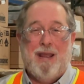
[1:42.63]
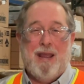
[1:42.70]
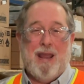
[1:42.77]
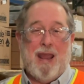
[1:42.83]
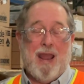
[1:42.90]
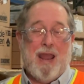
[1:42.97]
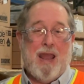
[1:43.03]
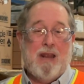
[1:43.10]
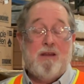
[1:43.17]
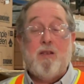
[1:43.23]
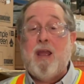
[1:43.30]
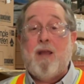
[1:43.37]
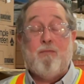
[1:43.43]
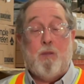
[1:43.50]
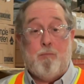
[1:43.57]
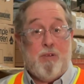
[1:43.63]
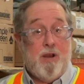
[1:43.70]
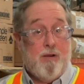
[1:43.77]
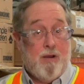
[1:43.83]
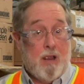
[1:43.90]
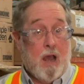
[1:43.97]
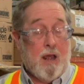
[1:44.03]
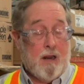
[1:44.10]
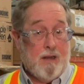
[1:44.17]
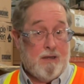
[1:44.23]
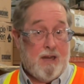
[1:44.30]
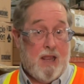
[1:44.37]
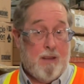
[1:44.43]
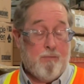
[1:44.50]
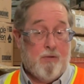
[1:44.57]
And you had the periodic
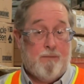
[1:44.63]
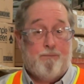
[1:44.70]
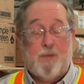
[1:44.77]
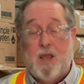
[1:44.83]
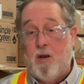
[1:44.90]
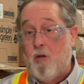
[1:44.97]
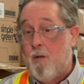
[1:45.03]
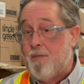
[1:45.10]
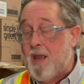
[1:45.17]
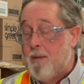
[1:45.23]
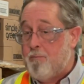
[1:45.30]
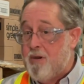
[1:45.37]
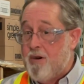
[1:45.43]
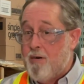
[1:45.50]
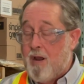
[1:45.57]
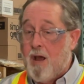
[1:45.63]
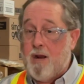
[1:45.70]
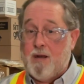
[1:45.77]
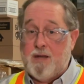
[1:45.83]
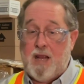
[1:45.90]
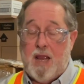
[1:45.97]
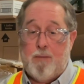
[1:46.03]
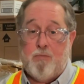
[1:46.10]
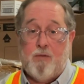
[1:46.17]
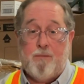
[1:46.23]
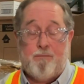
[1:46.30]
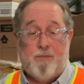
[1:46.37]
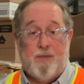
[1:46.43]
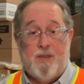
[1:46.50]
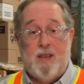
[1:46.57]
table. And on that periodic table,
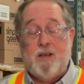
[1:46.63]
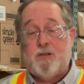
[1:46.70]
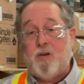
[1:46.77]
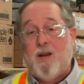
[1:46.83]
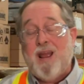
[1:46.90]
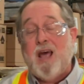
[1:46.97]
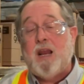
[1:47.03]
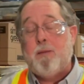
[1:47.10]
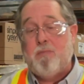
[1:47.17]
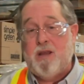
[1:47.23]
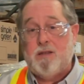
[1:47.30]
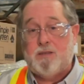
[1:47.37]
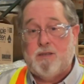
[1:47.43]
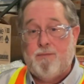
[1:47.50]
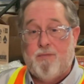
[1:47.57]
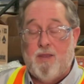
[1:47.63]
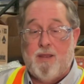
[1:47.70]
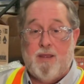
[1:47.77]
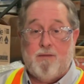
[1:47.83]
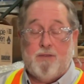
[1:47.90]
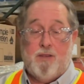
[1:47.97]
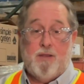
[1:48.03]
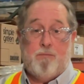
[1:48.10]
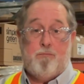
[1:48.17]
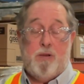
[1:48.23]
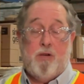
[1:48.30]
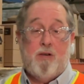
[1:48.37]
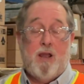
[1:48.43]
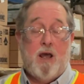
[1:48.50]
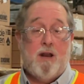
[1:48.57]
these are elements. The
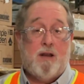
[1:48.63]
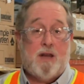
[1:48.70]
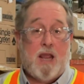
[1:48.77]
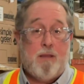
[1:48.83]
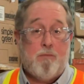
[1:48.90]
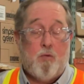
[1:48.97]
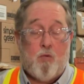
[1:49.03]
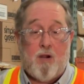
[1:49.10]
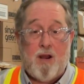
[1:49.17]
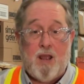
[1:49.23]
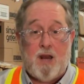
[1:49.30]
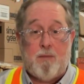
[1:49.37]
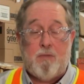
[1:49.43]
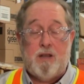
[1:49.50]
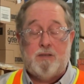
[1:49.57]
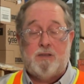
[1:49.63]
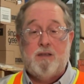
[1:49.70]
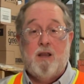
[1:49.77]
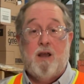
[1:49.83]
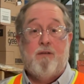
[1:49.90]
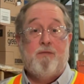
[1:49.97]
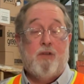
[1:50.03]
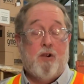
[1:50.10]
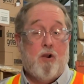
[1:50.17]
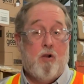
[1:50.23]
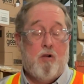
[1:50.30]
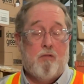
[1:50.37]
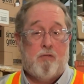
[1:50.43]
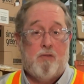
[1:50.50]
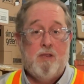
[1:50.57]
periodic table were elements of the
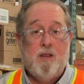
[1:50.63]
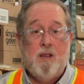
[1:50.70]
earth.